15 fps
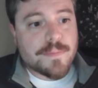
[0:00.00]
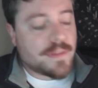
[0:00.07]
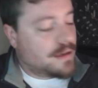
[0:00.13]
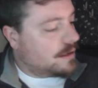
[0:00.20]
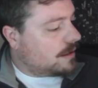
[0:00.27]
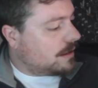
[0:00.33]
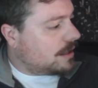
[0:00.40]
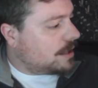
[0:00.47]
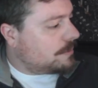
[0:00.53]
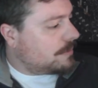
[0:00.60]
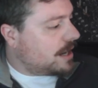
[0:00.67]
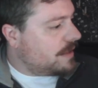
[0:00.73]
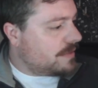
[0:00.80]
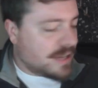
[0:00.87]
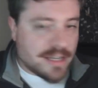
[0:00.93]

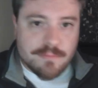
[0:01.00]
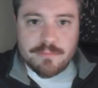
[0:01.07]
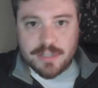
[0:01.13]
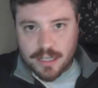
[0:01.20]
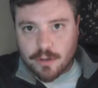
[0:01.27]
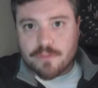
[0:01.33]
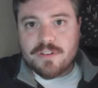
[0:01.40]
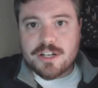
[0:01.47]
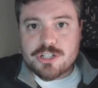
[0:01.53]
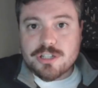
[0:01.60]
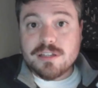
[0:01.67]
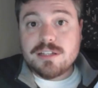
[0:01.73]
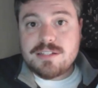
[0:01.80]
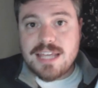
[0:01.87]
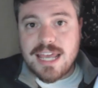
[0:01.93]
and then,
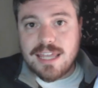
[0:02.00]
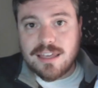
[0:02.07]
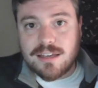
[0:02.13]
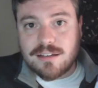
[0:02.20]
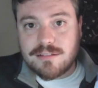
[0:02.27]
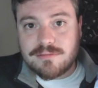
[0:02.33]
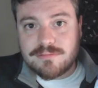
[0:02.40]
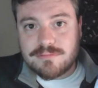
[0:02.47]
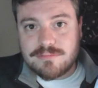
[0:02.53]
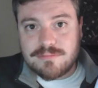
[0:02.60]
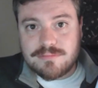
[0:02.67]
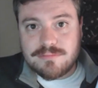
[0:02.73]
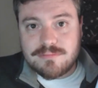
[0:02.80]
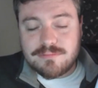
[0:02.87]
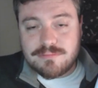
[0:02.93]
eventually taking
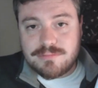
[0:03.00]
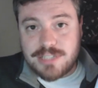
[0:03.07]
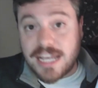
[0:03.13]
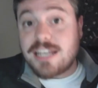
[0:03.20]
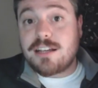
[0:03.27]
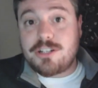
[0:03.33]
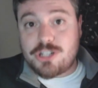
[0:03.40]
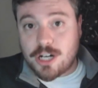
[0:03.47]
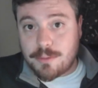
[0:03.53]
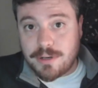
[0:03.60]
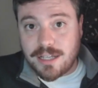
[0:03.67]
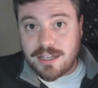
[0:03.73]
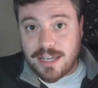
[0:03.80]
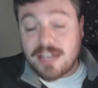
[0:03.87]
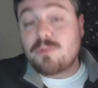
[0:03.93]

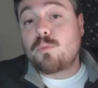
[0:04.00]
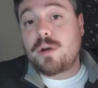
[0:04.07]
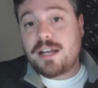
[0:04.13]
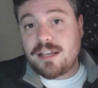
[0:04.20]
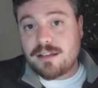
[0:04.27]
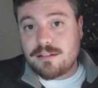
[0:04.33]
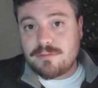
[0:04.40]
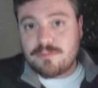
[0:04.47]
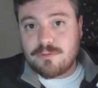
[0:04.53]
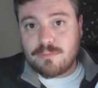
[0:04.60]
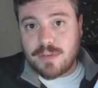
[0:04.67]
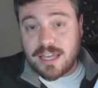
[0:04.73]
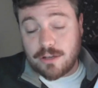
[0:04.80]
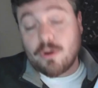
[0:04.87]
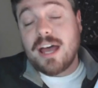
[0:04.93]
Germany and winning,
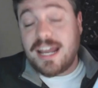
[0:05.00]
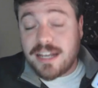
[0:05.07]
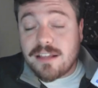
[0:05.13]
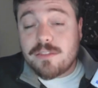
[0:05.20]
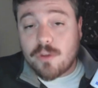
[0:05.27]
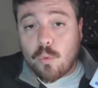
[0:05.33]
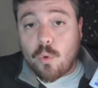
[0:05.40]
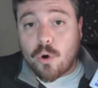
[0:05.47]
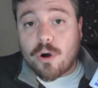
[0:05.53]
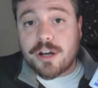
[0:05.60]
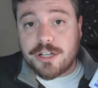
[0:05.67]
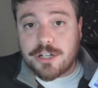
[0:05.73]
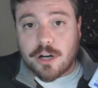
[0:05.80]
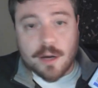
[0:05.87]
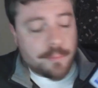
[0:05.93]
ending the war
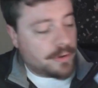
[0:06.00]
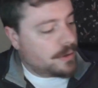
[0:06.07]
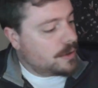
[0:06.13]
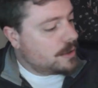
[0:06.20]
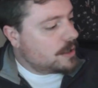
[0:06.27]
in Europe.